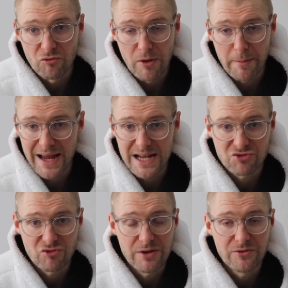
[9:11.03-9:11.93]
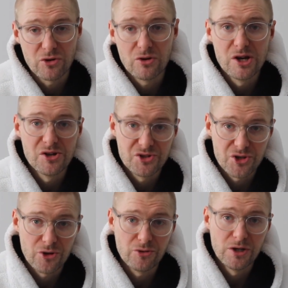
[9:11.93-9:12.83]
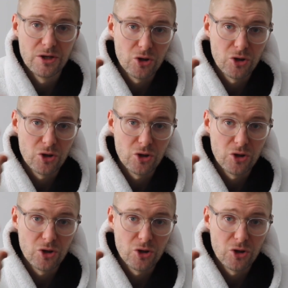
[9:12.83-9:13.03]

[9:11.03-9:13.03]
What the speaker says: repairs review soon.